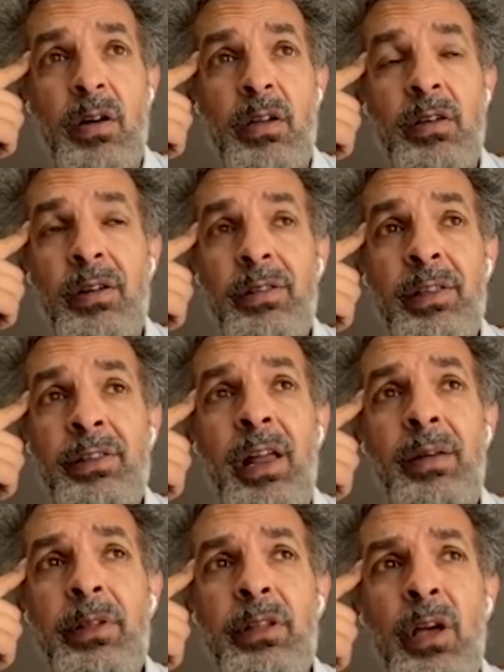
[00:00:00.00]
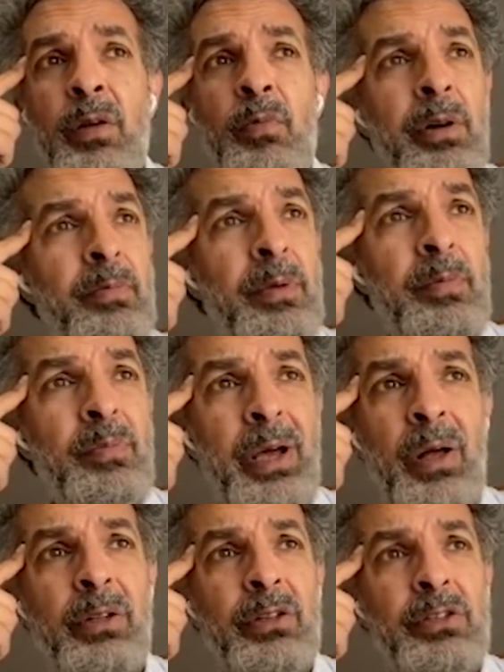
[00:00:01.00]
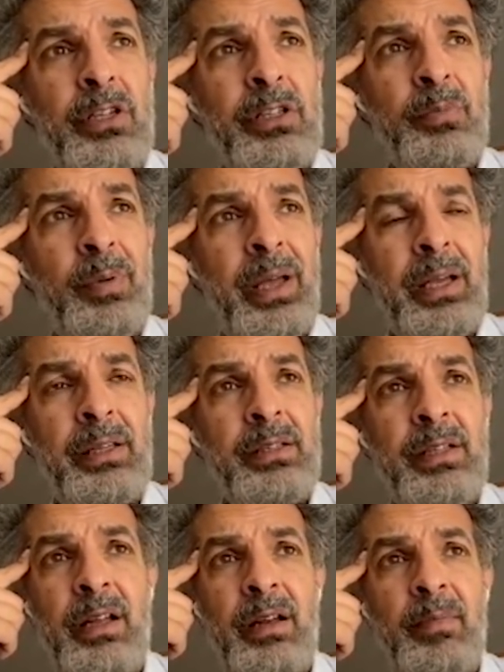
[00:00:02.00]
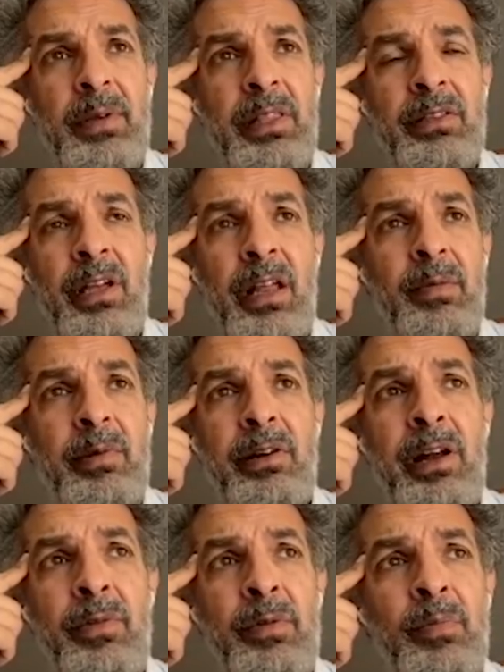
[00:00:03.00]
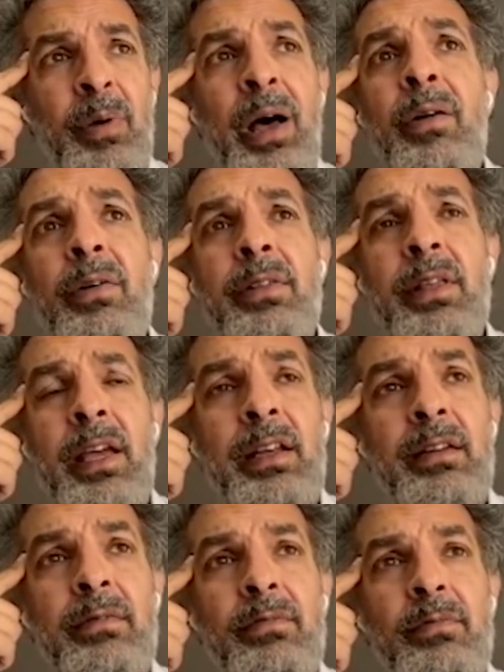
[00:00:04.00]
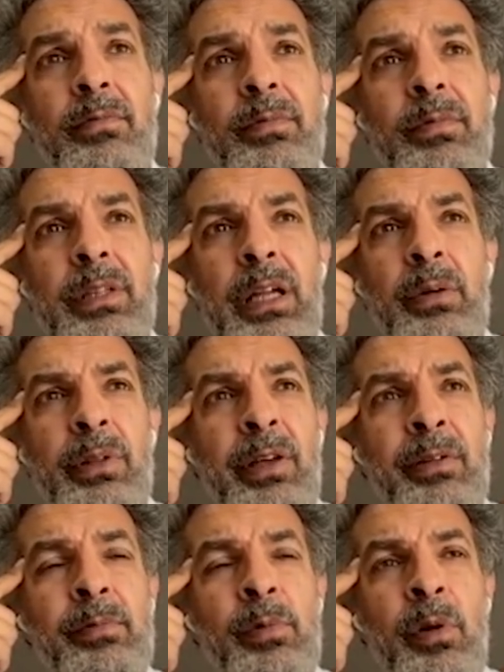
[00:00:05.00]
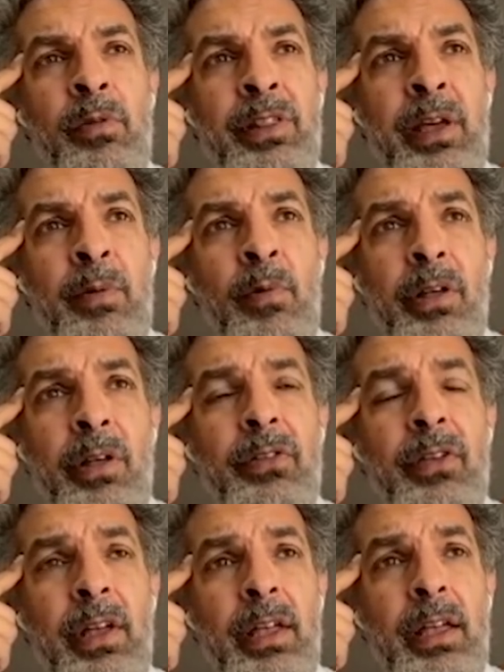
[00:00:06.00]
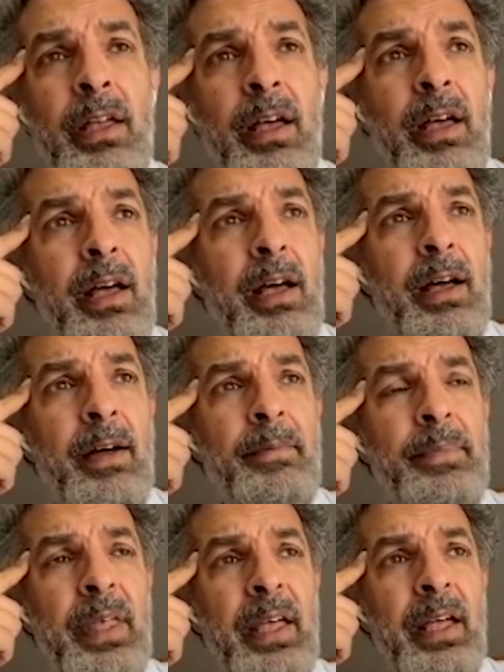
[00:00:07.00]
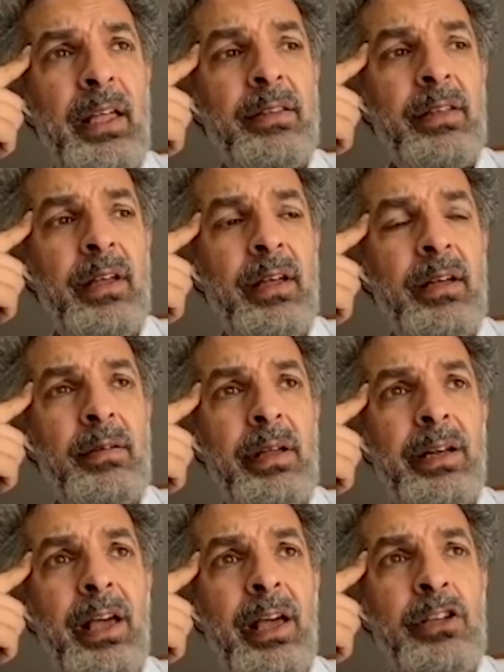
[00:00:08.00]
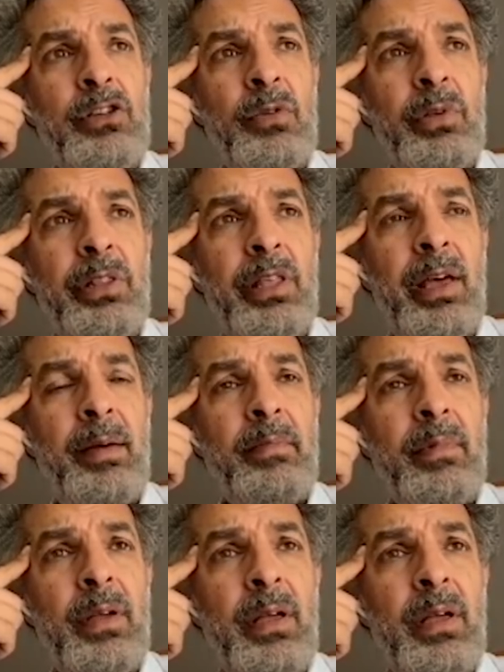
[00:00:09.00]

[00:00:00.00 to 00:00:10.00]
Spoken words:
the Taliban don't want to be beholden just to Pakistan. I mean, the Taliban are now in power. They can deal with whoever they want. Engaging with them,